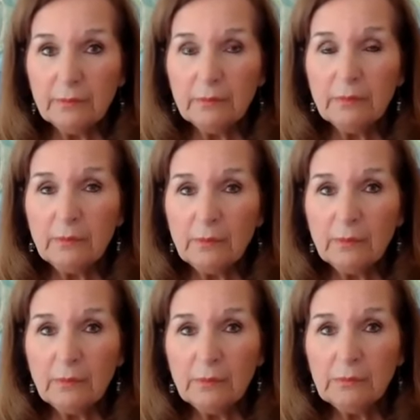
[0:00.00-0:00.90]

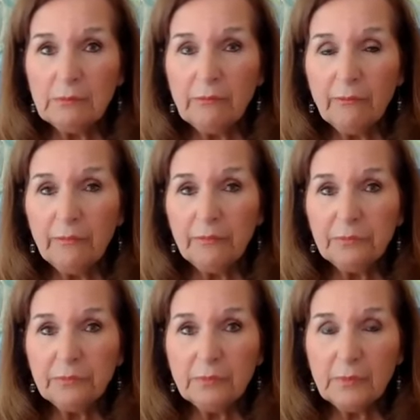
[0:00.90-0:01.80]

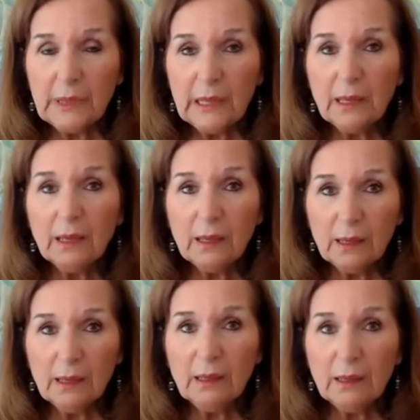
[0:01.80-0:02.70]

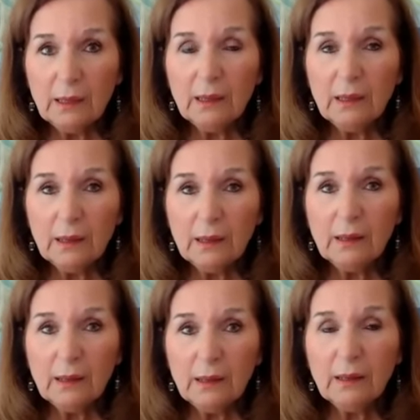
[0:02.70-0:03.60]

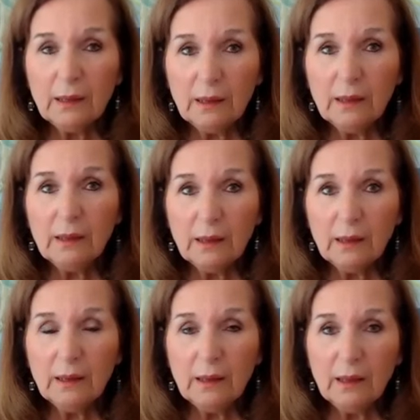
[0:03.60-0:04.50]

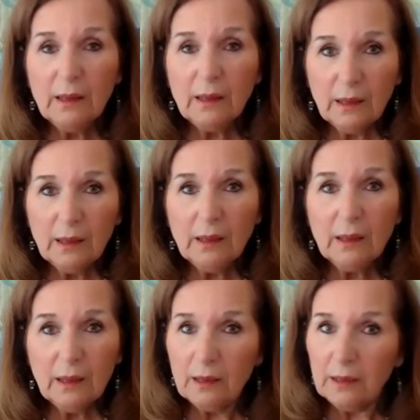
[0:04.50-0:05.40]

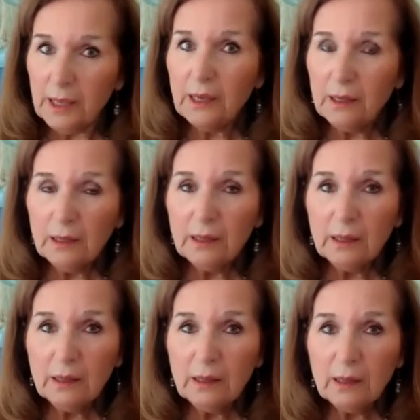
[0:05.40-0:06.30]

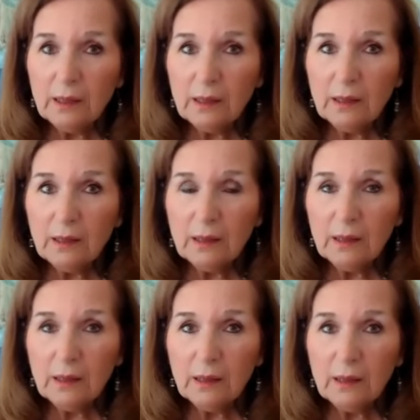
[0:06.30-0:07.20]

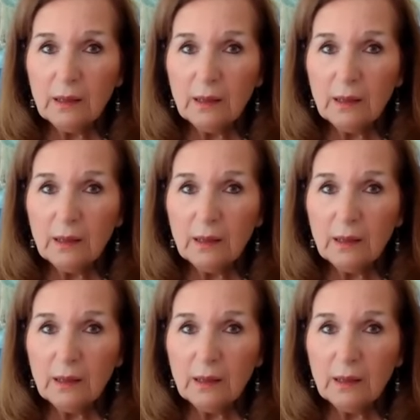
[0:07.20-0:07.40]
No words are spoken by the person on screen.